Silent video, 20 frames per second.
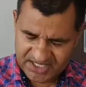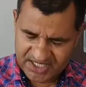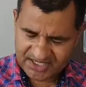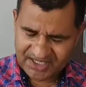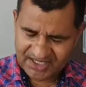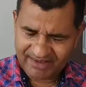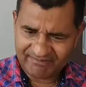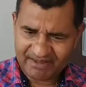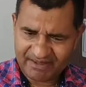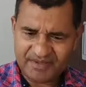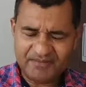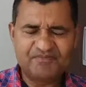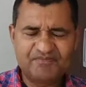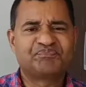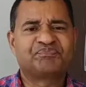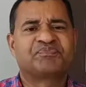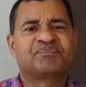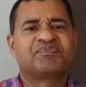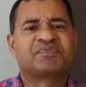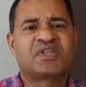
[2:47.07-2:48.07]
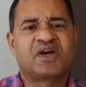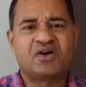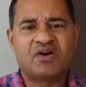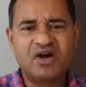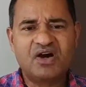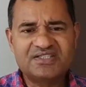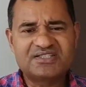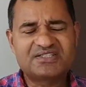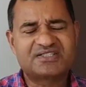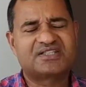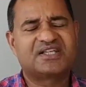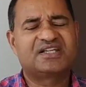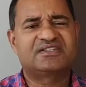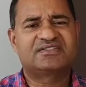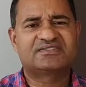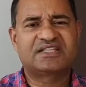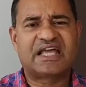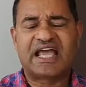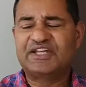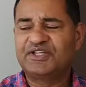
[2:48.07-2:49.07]
state level, all
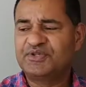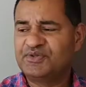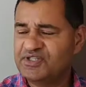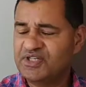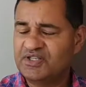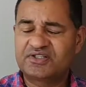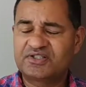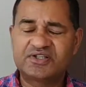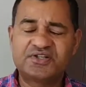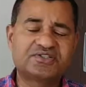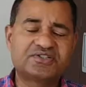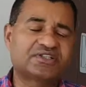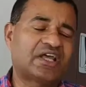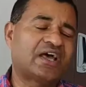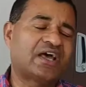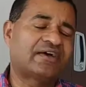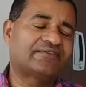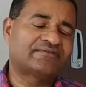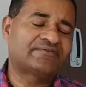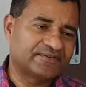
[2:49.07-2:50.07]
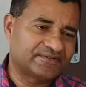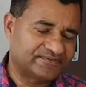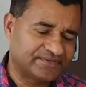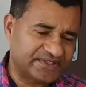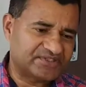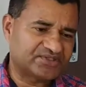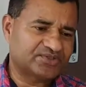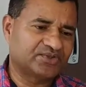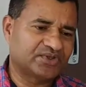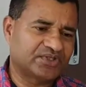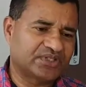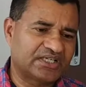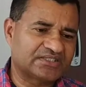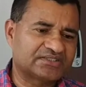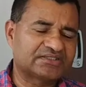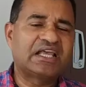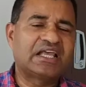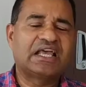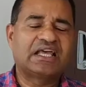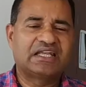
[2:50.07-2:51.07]
states and union territory have fixed
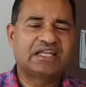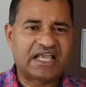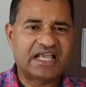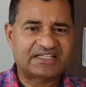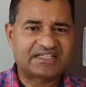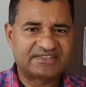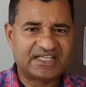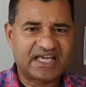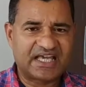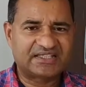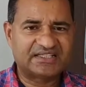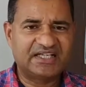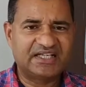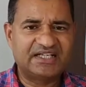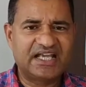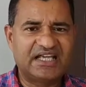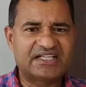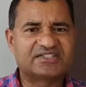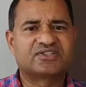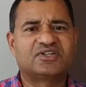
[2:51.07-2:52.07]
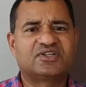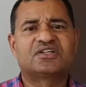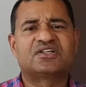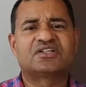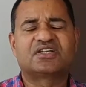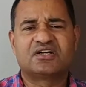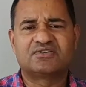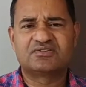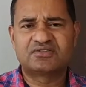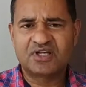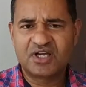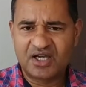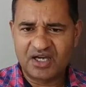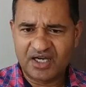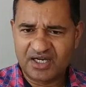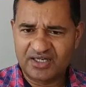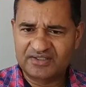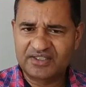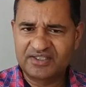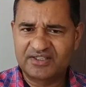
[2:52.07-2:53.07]
quotas, like Jharkhand has got around
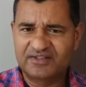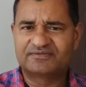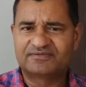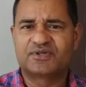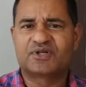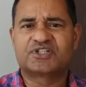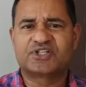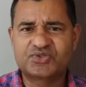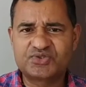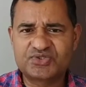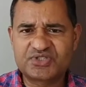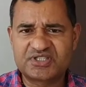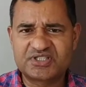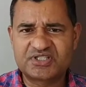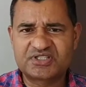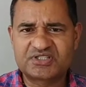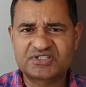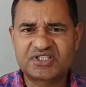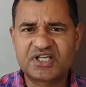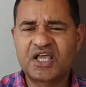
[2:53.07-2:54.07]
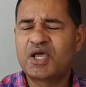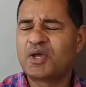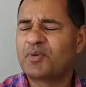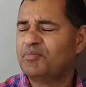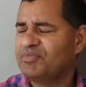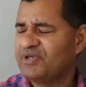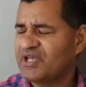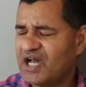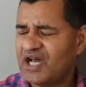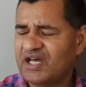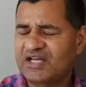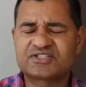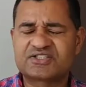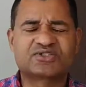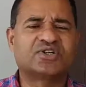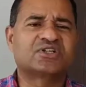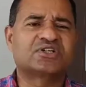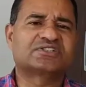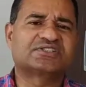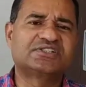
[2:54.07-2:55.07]
142 seats,
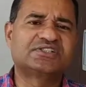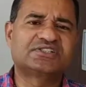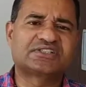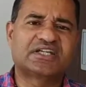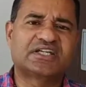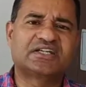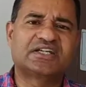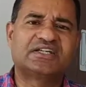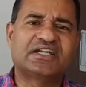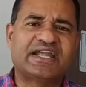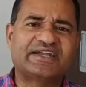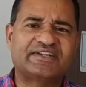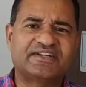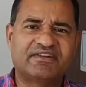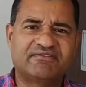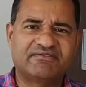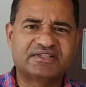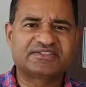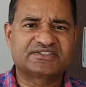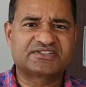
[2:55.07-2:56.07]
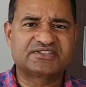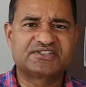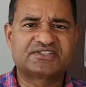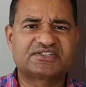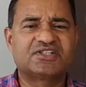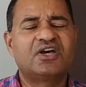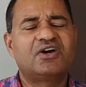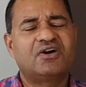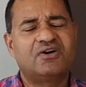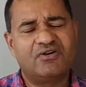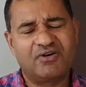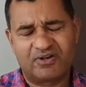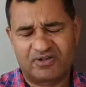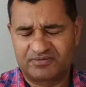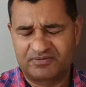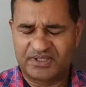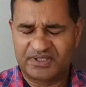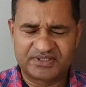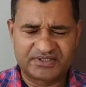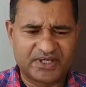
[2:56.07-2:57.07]
Bihar has got 691 seats
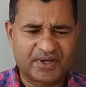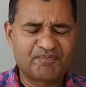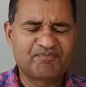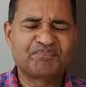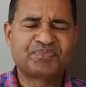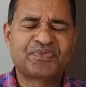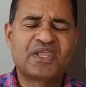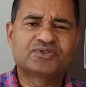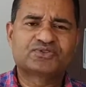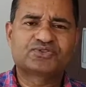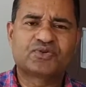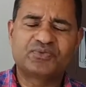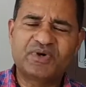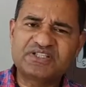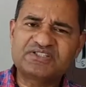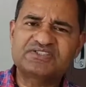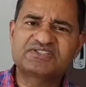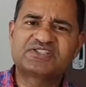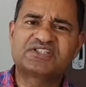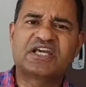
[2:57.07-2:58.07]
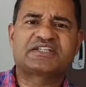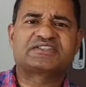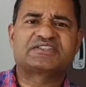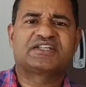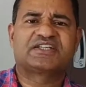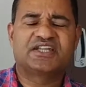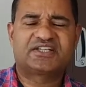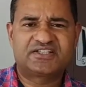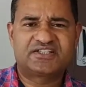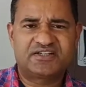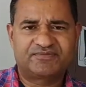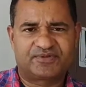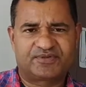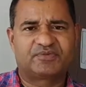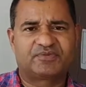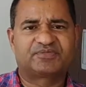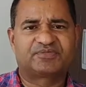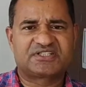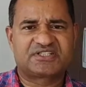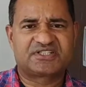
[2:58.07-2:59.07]
all over India. So once they are
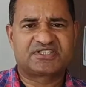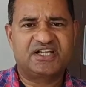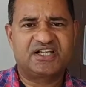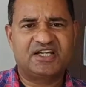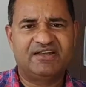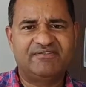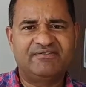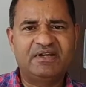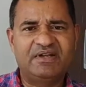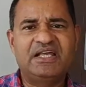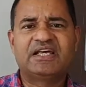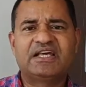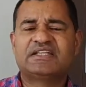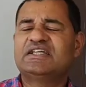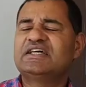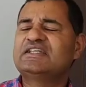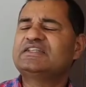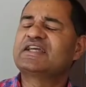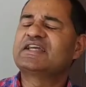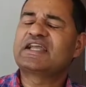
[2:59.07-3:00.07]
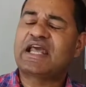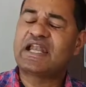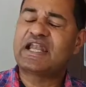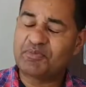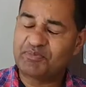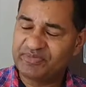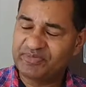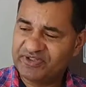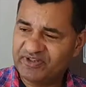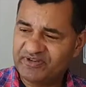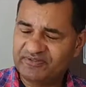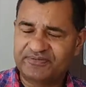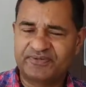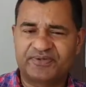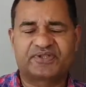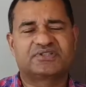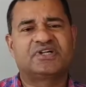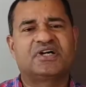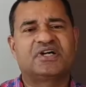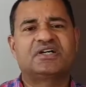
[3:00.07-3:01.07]
selected from the state level, then they can
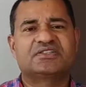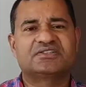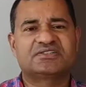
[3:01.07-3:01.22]
appear for